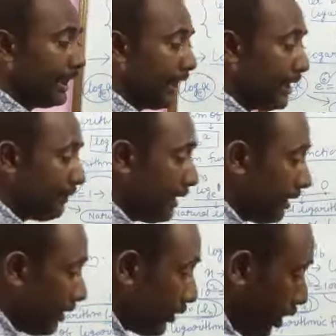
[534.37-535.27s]
It will
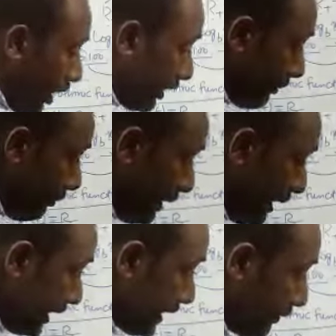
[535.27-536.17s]
not
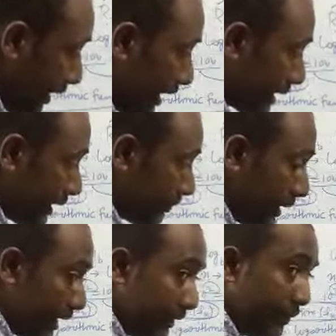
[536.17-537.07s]
meet the y-axis,
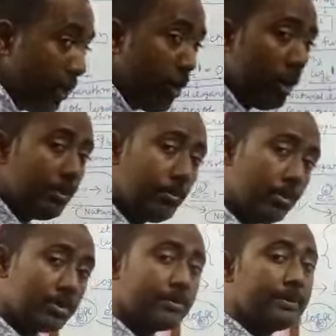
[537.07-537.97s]
but it will
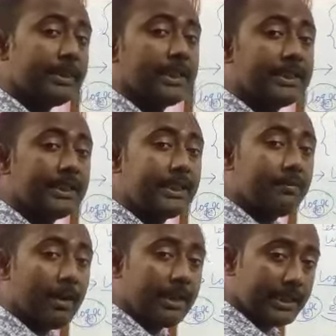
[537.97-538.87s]
almost be touching the
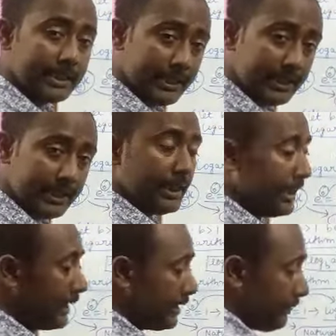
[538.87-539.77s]
y-axis
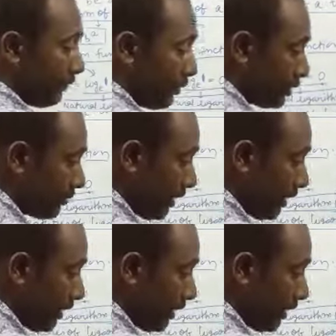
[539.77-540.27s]
in the fourth